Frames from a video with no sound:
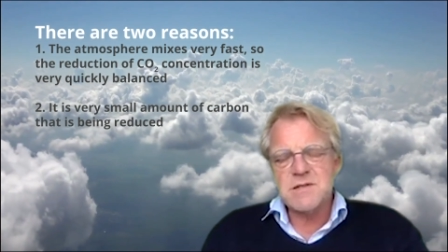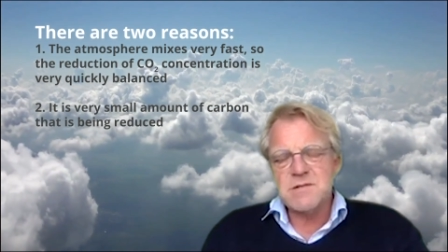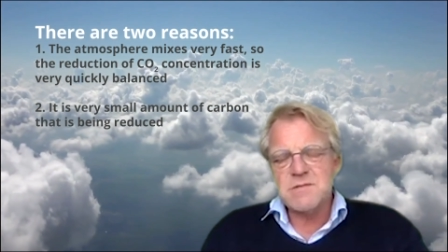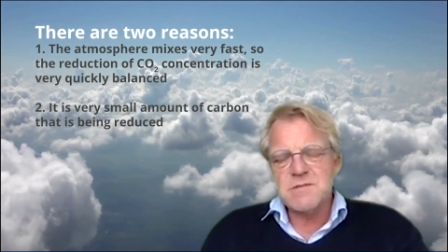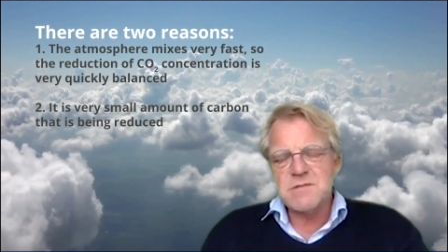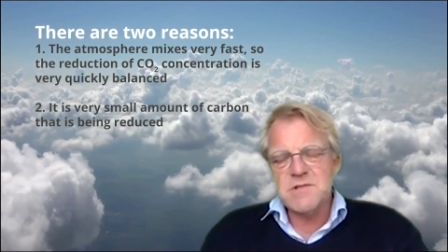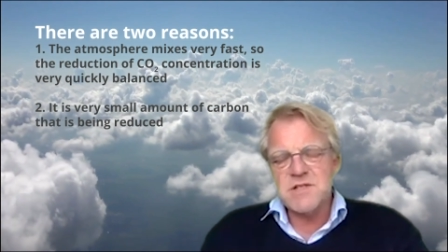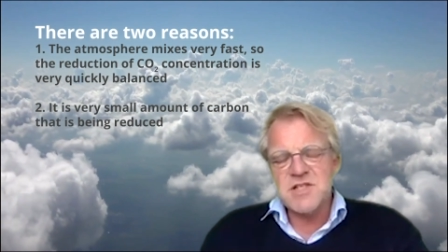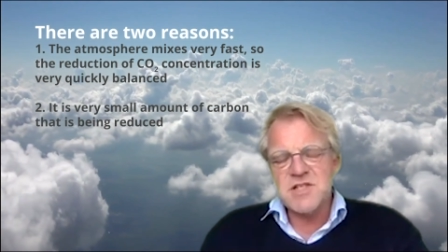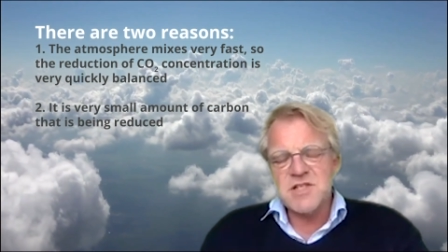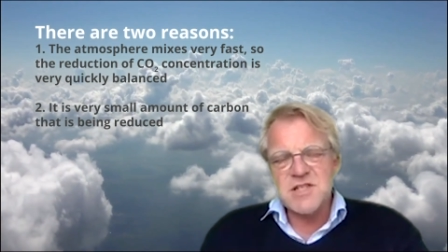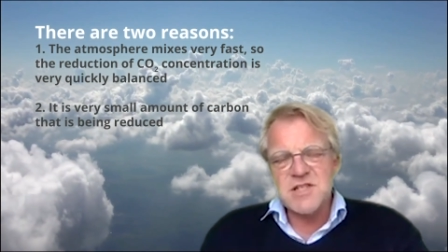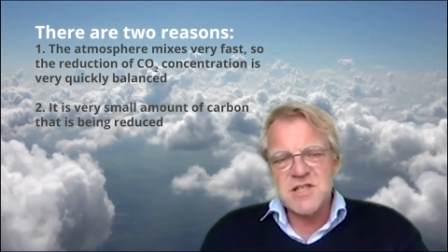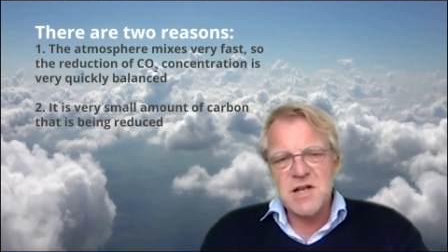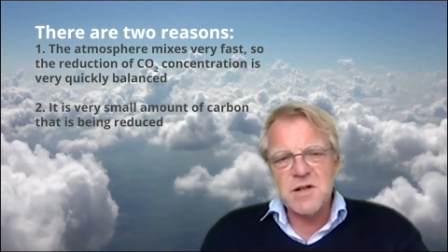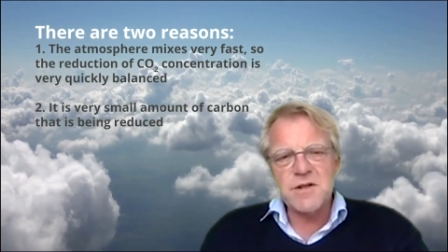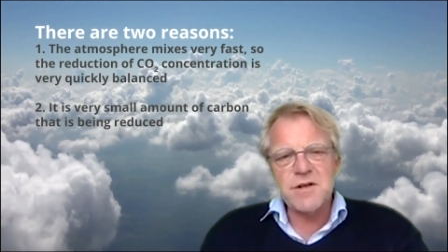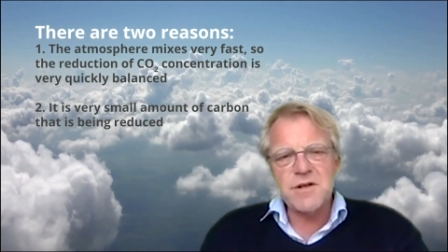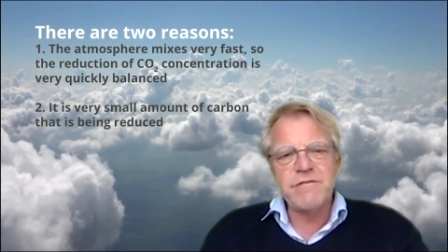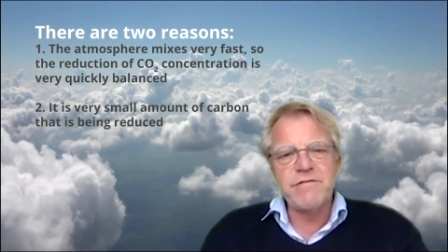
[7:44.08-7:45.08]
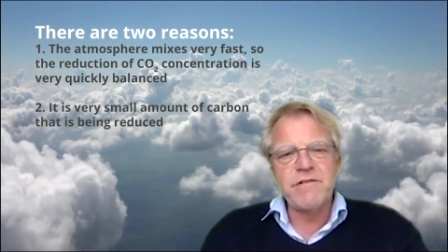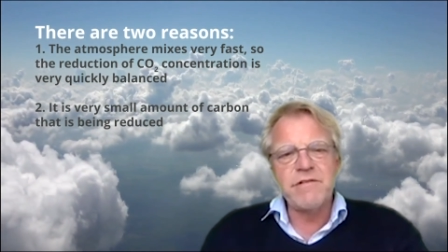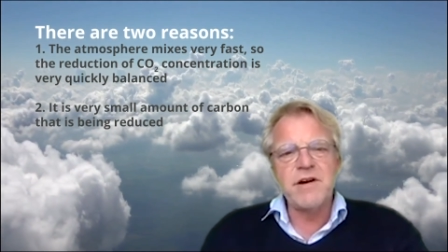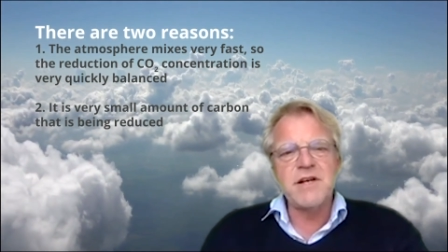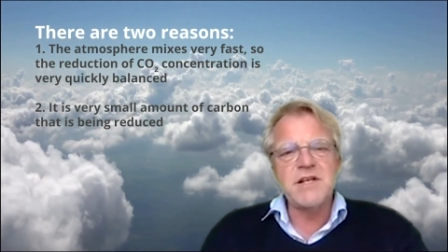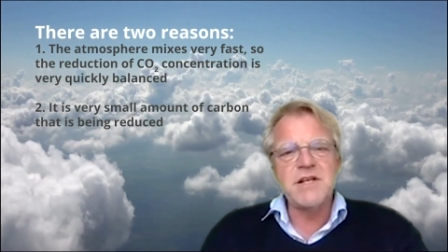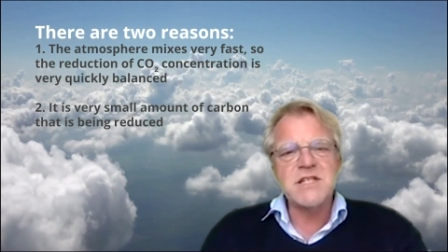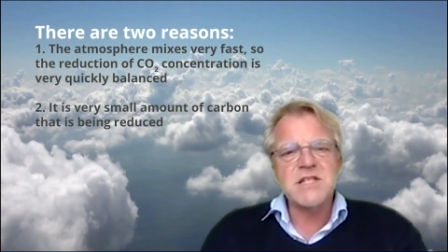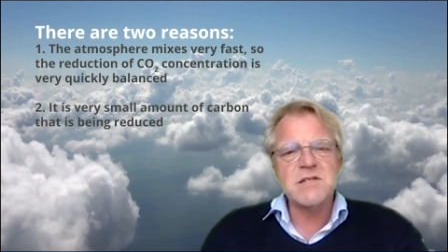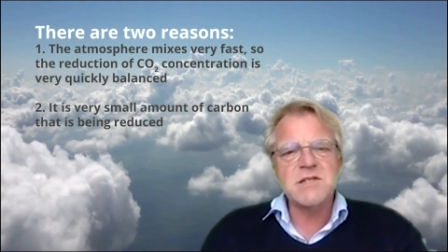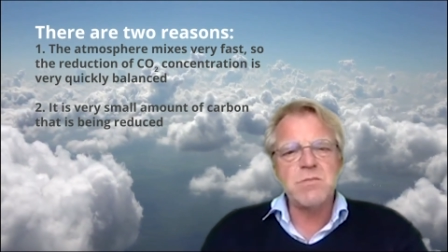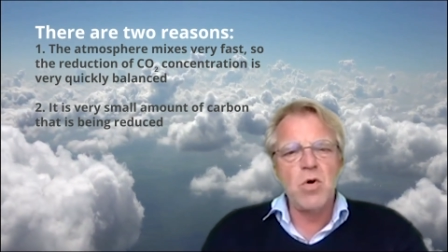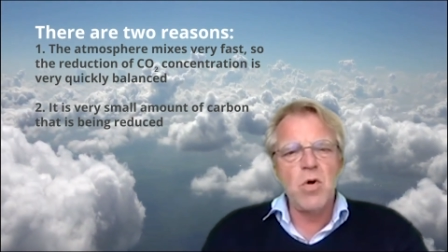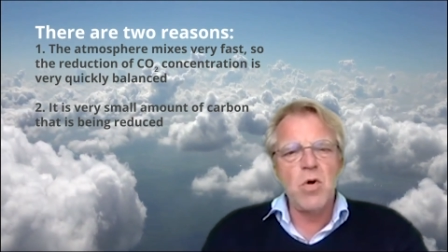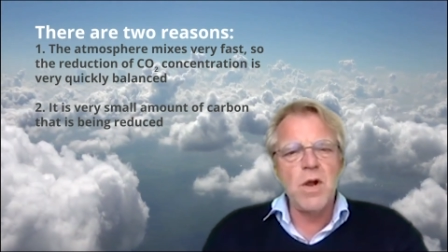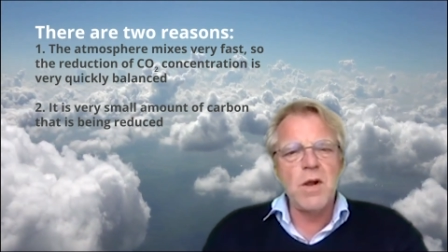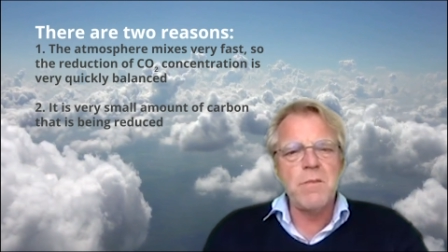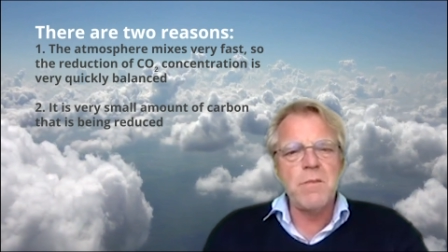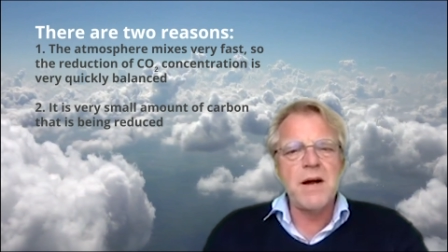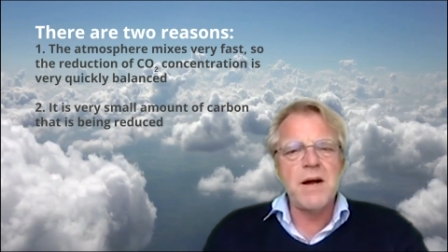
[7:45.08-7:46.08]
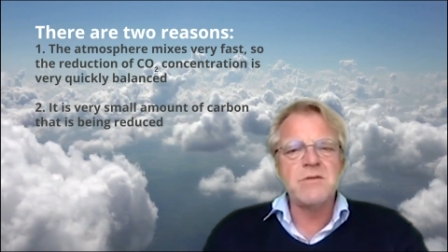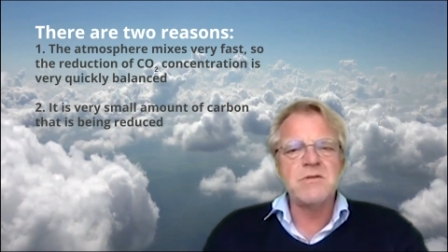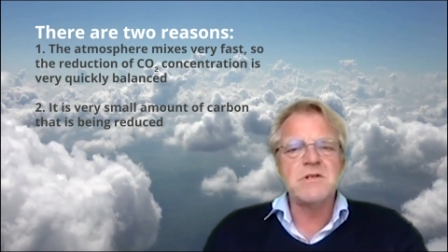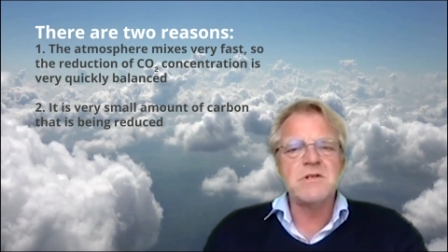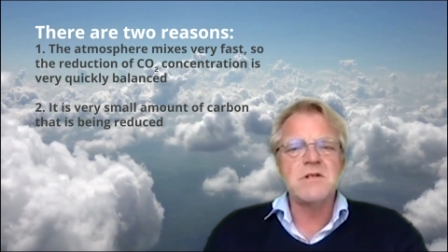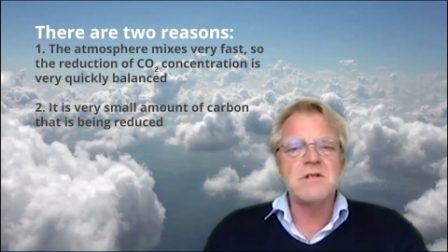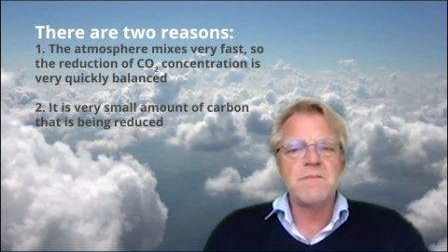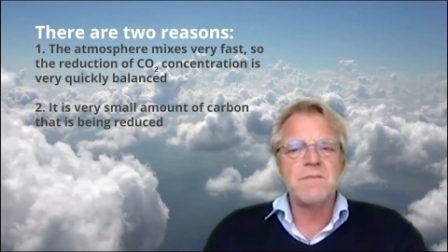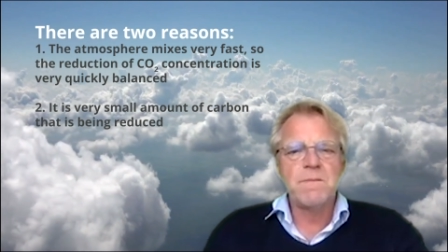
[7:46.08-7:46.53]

still a very small amount